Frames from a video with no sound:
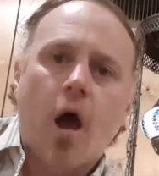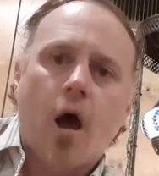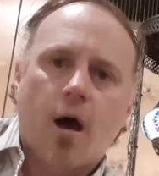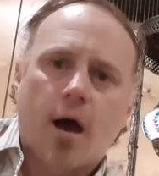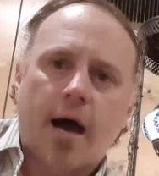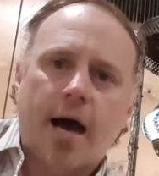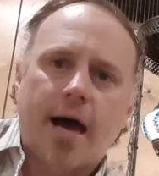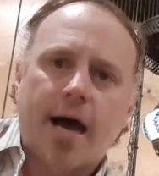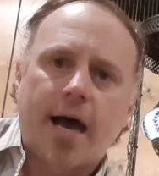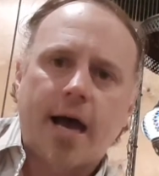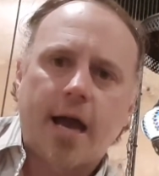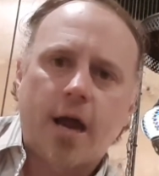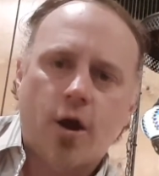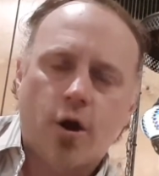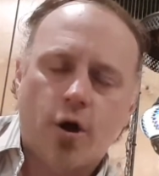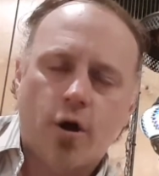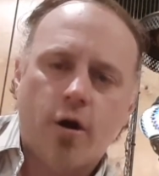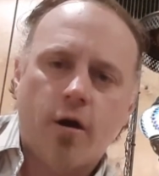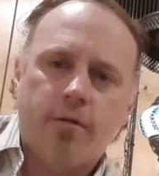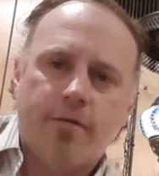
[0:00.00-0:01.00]
I
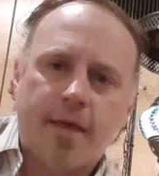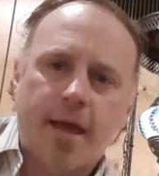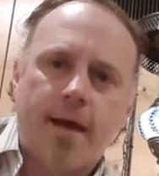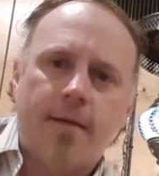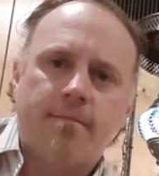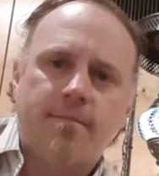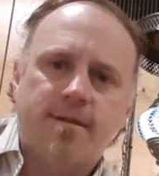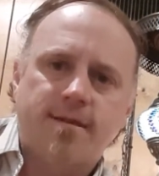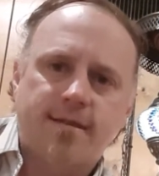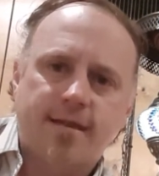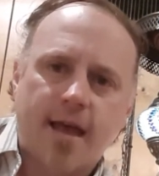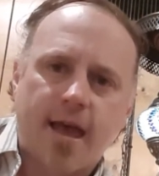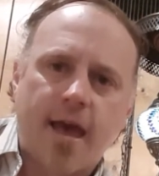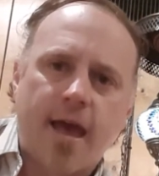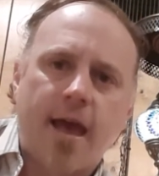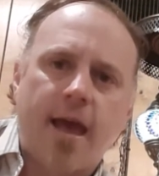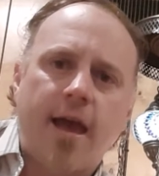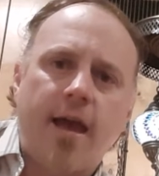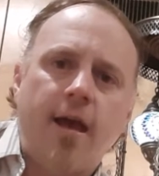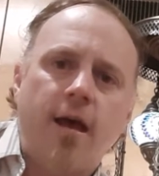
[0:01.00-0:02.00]
heard them
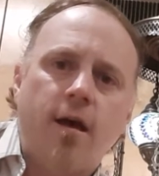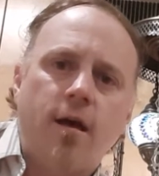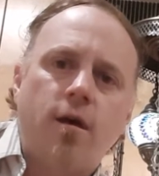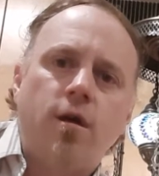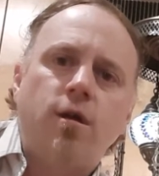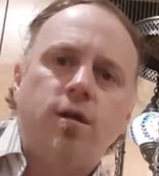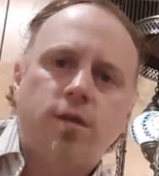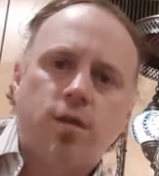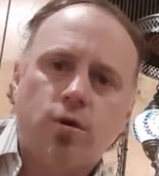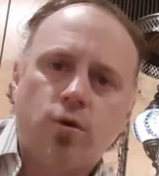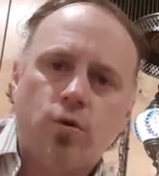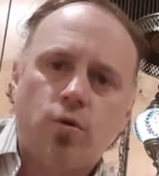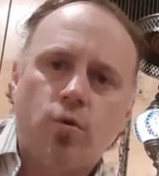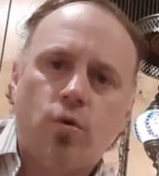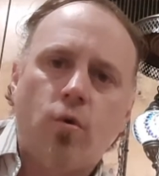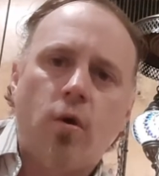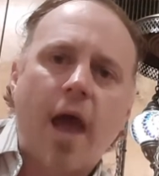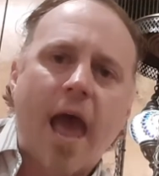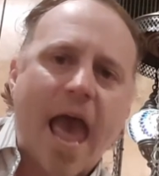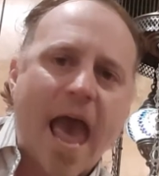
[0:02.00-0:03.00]
say
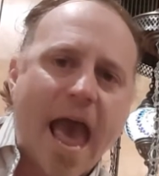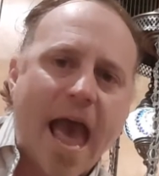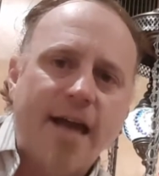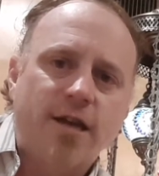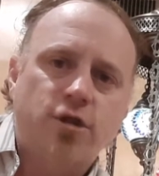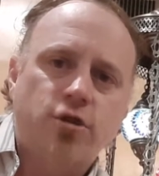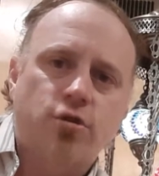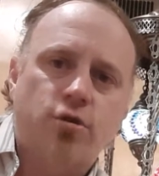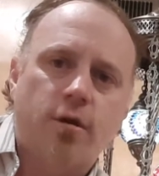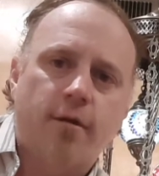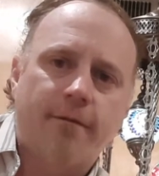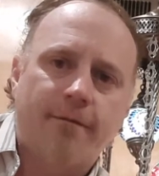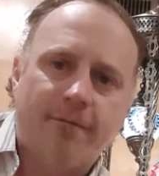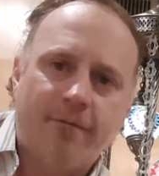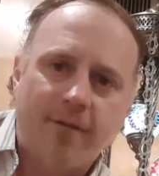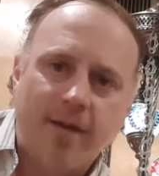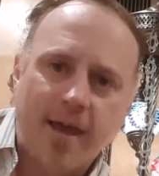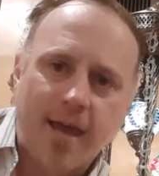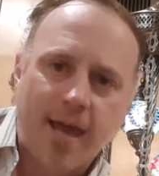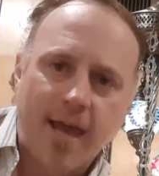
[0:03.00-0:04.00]
to
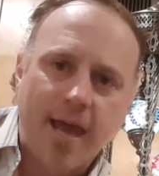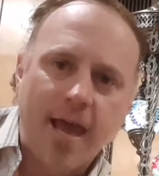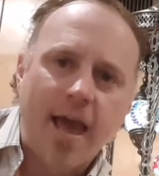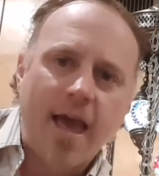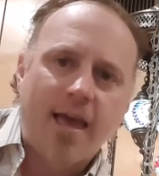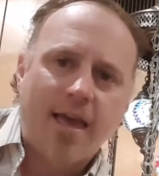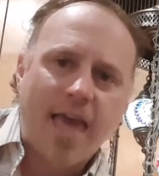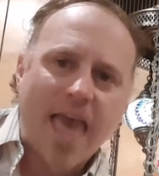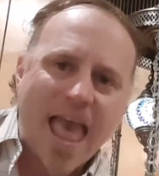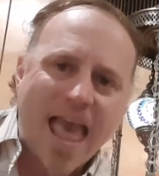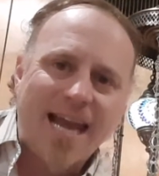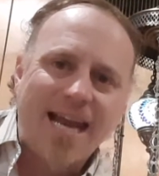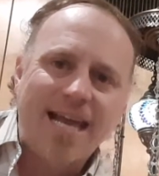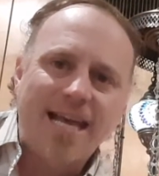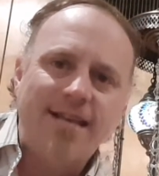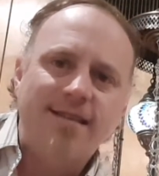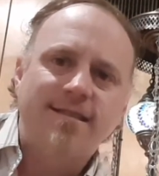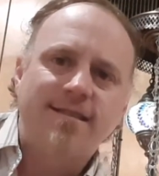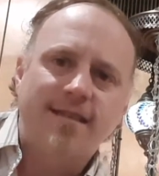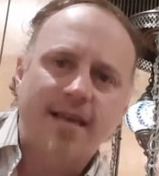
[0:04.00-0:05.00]
atrophy
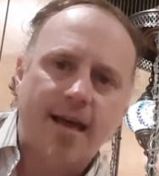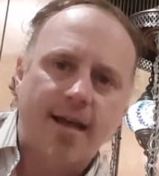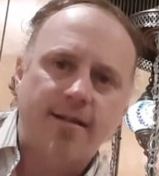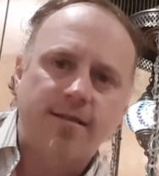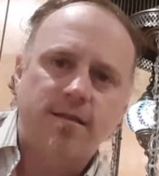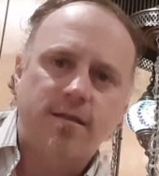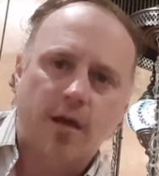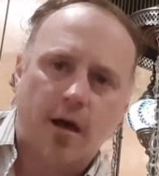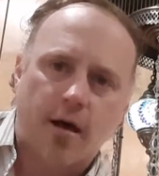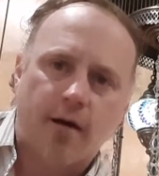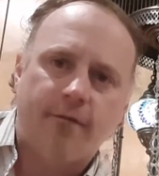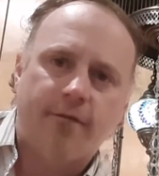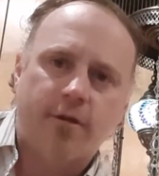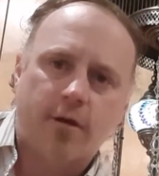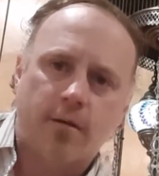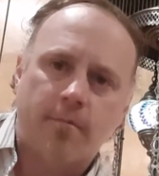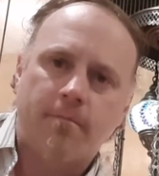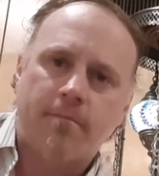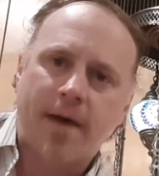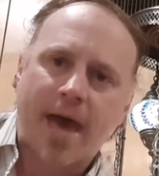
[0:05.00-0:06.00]
any sense of
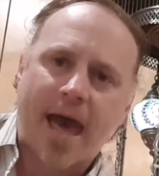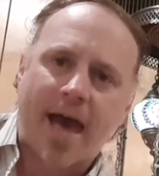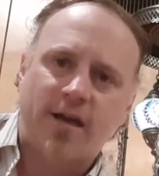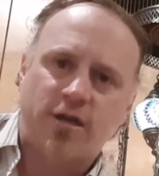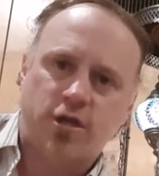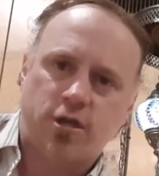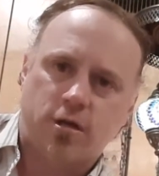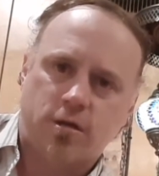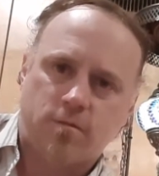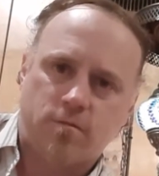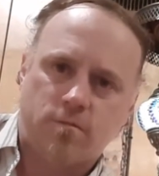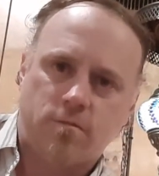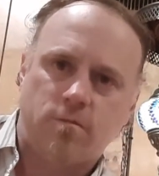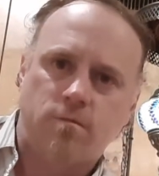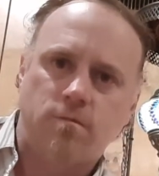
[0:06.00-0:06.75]
compassion."